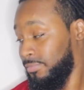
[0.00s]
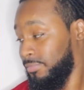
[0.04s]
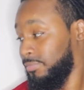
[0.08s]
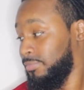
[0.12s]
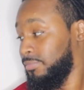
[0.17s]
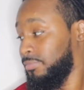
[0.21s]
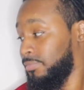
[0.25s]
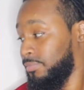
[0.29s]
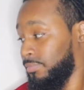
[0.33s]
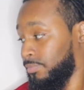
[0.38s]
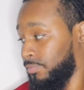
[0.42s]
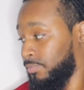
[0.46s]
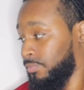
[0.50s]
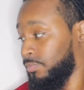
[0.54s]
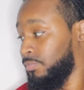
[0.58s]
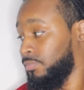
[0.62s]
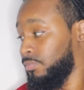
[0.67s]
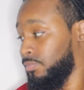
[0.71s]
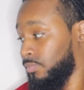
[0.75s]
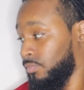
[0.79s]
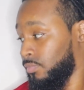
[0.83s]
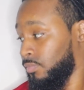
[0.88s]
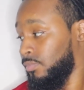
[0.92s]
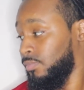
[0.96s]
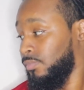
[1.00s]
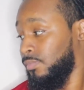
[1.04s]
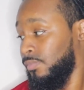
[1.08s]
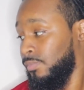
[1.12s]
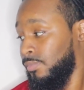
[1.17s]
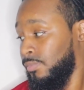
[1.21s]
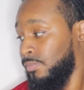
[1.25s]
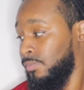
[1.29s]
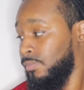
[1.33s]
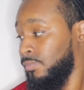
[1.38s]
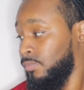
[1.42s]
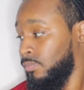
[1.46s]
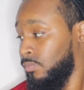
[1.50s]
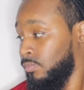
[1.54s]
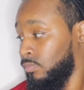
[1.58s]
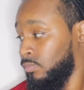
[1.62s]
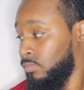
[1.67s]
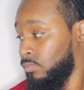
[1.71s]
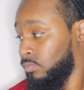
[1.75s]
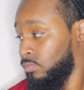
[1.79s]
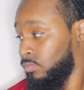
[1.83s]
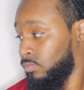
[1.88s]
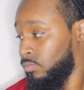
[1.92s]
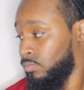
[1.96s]

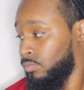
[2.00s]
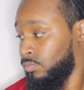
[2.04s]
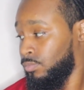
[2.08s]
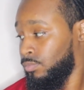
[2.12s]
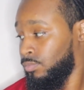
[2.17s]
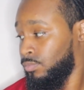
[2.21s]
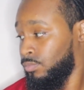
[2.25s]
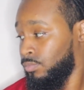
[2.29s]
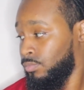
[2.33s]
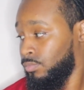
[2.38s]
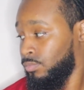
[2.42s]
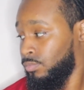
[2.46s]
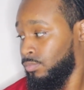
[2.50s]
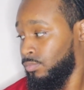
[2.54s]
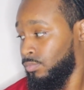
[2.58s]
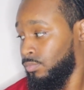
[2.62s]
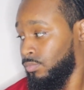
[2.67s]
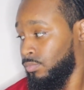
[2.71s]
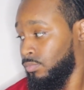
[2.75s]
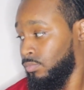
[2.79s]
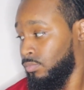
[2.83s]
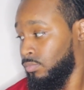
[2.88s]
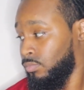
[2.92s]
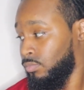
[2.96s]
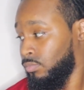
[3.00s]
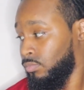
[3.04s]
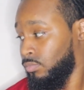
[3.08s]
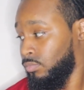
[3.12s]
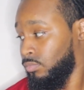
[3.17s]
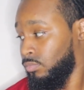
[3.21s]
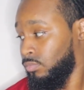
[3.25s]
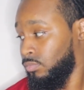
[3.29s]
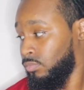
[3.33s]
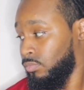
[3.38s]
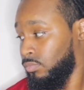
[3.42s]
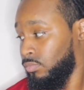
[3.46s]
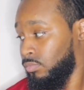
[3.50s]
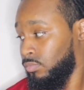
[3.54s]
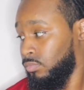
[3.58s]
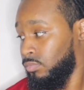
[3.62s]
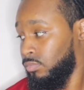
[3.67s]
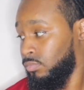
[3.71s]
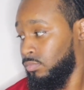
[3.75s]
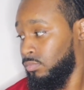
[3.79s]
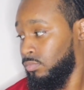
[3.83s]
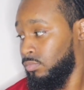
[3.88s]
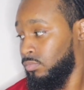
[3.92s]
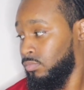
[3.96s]

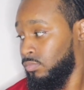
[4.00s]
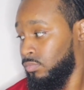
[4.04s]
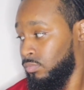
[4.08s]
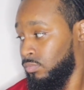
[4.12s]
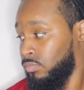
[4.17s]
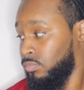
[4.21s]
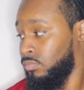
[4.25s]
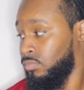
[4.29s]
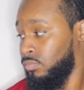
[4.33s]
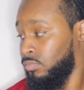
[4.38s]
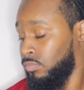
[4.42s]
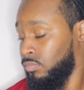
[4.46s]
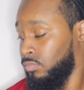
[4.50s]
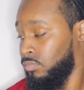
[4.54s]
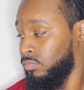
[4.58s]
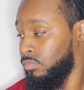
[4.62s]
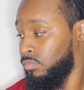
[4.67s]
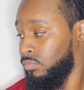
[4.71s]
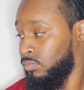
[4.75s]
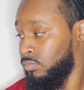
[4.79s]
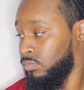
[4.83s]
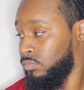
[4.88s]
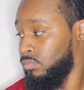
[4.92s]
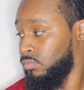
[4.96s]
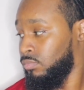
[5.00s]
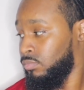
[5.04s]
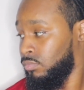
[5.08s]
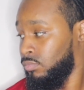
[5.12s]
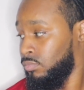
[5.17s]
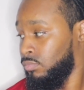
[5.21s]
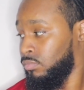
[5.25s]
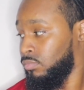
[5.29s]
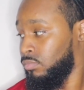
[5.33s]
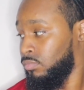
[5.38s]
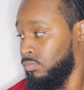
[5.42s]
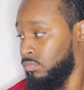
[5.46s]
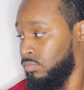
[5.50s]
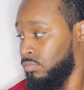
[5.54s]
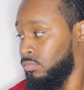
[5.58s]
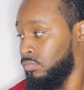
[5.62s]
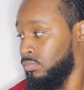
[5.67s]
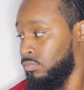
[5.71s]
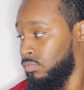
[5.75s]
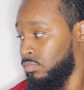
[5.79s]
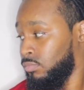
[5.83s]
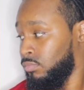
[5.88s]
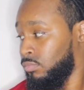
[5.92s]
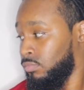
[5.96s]

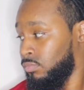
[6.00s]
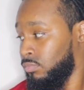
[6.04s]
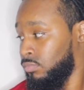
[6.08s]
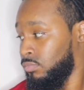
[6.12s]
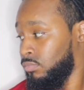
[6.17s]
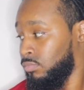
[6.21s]
This person isn't speaking.